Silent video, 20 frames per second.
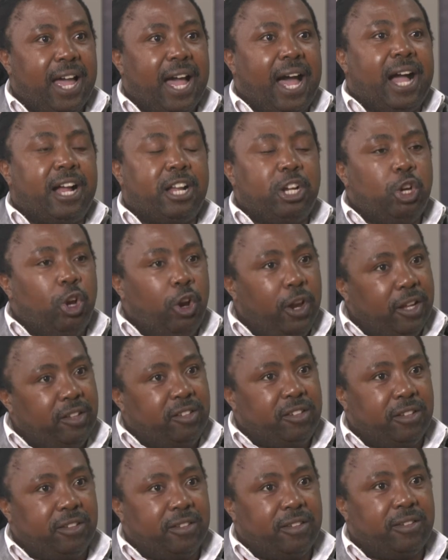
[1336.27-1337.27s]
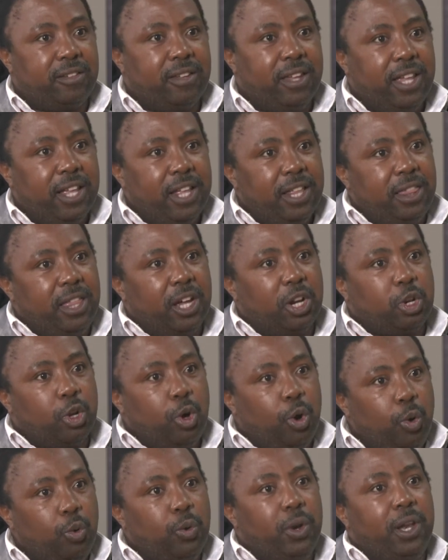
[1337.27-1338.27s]
acknowledges the
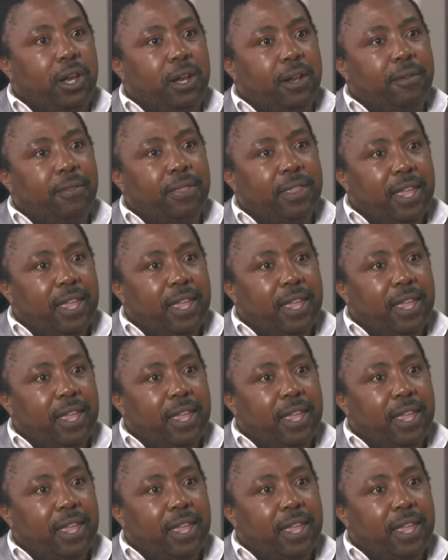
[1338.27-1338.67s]
role